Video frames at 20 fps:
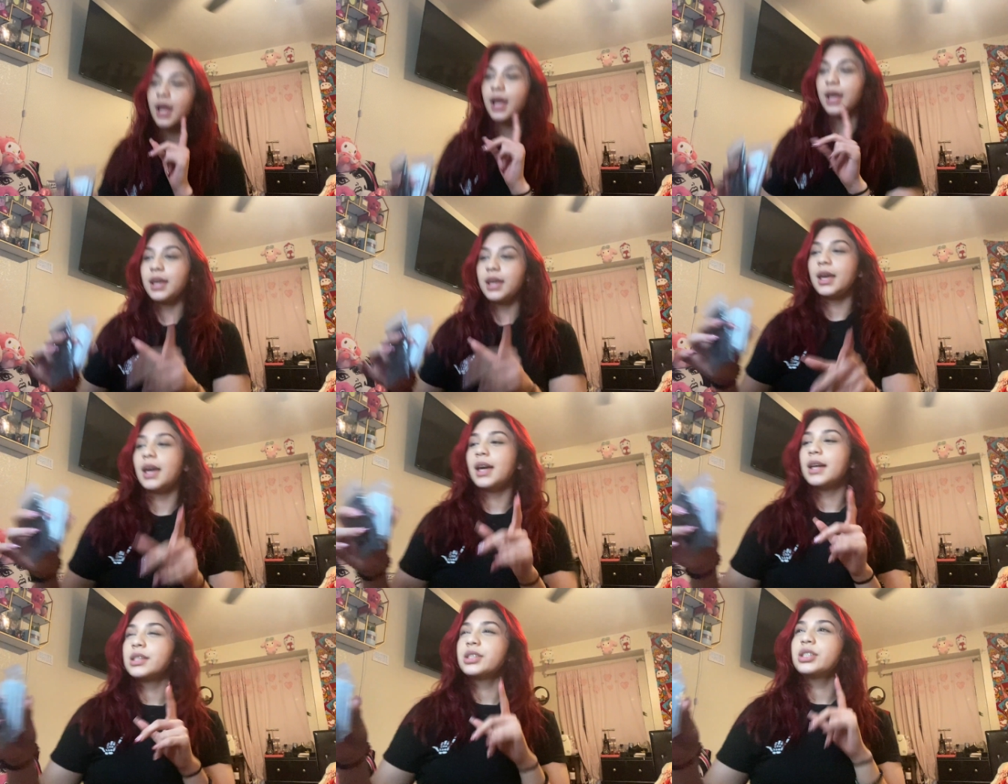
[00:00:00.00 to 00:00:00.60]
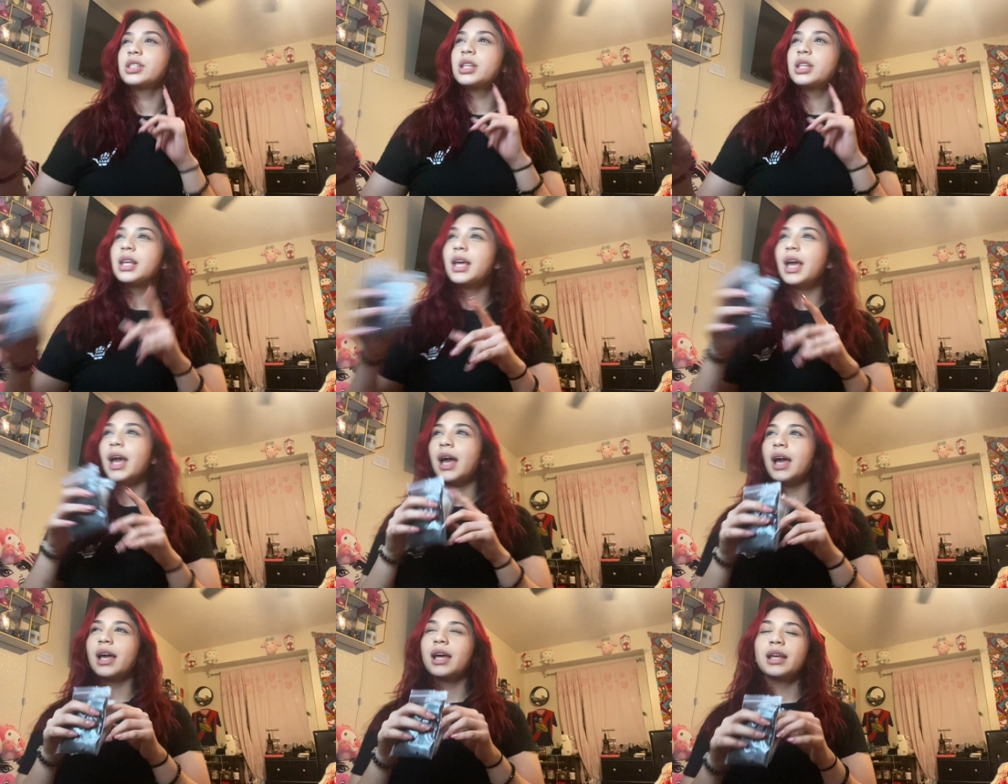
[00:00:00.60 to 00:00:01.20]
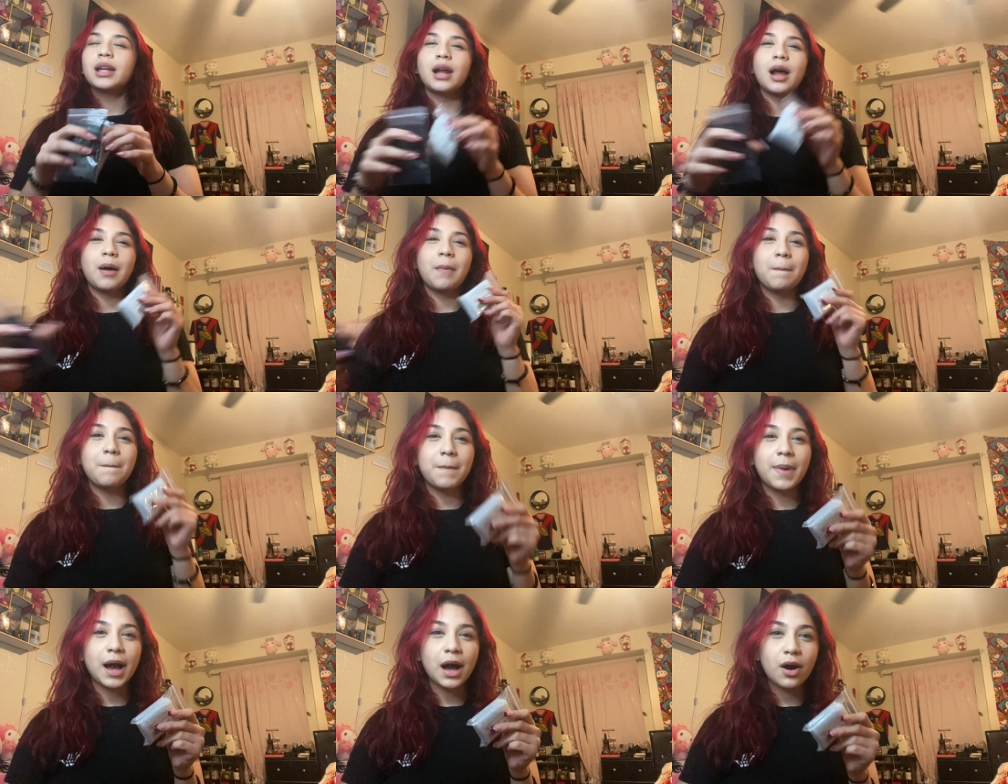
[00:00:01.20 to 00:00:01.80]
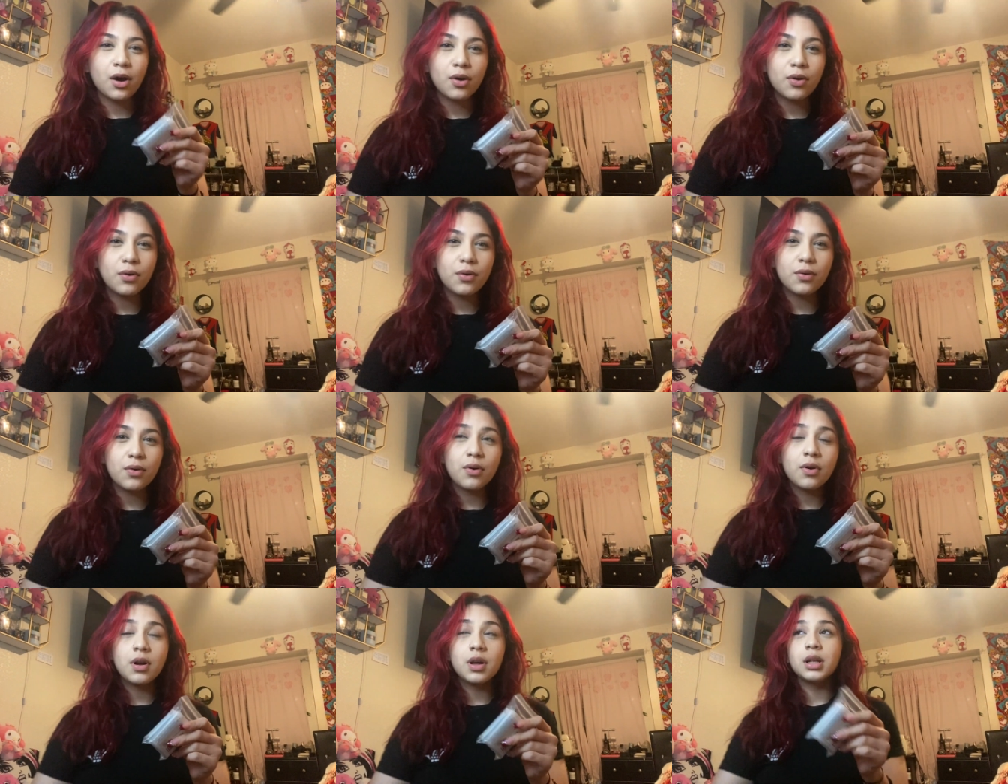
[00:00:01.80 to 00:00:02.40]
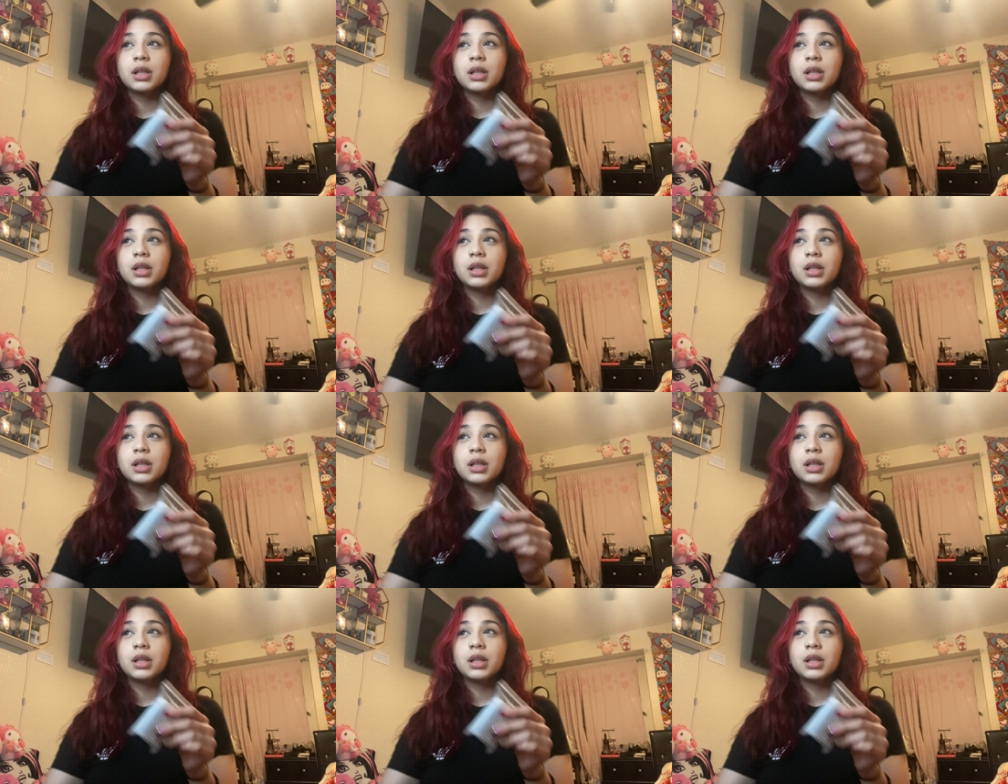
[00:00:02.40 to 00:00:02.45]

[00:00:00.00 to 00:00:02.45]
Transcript: I actually had about